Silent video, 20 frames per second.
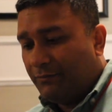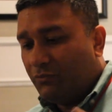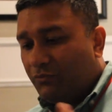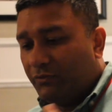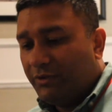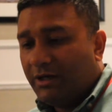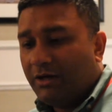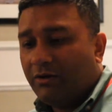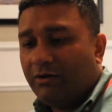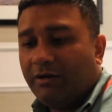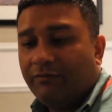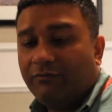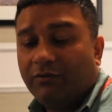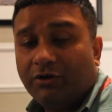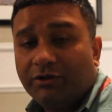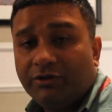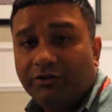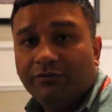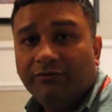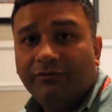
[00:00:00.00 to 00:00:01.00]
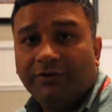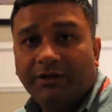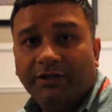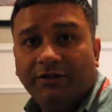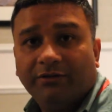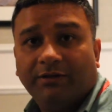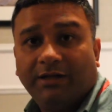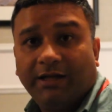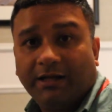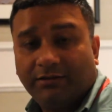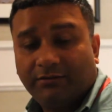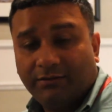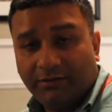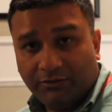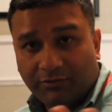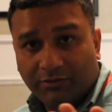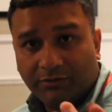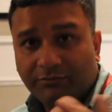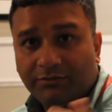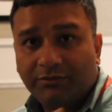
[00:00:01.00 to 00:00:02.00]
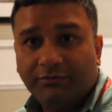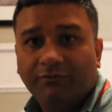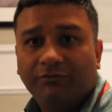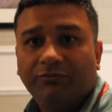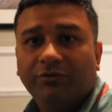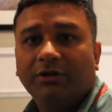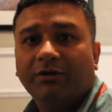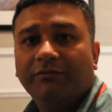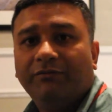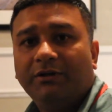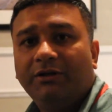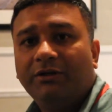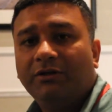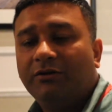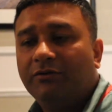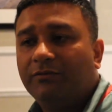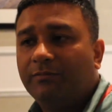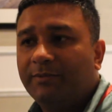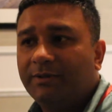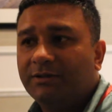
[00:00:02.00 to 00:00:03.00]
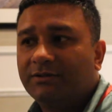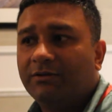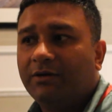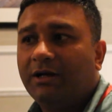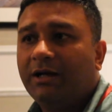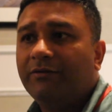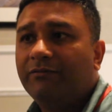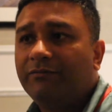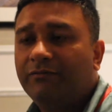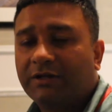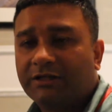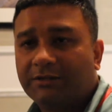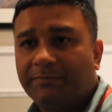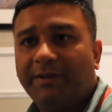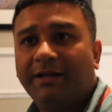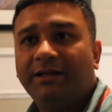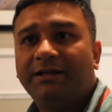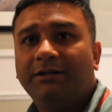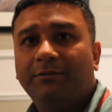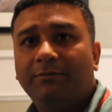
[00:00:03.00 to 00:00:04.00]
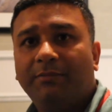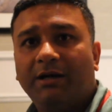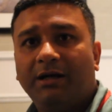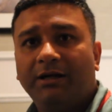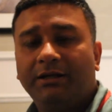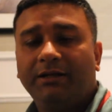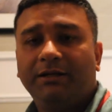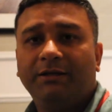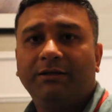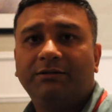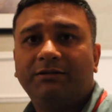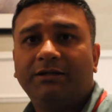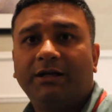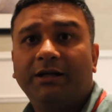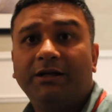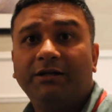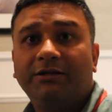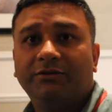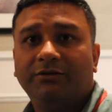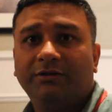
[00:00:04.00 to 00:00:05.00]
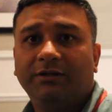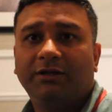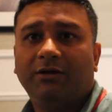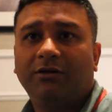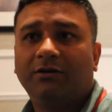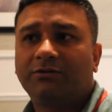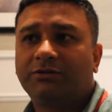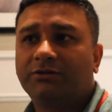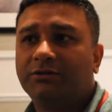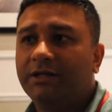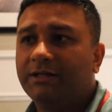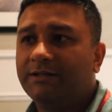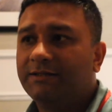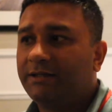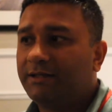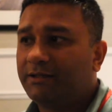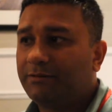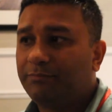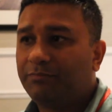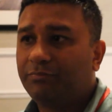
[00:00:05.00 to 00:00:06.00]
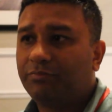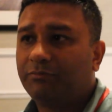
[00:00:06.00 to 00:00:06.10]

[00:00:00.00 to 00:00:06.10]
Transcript: we now have audio video, like you're doing a video of me. So I've expanded my territory, or should I say